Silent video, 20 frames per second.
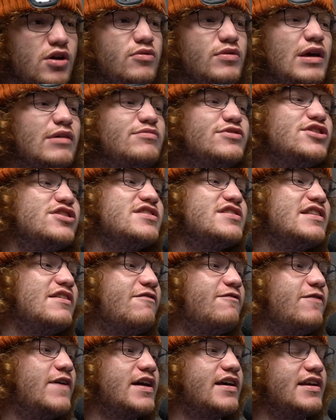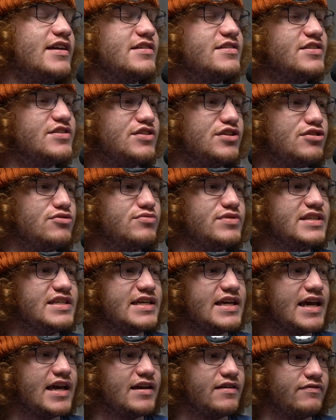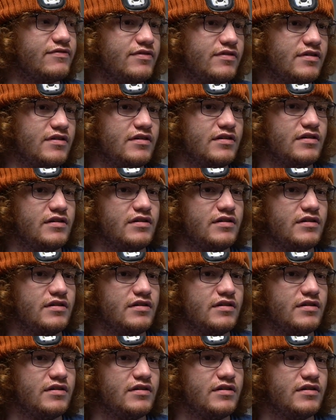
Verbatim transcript: No, that was just the fucking excuse he gave.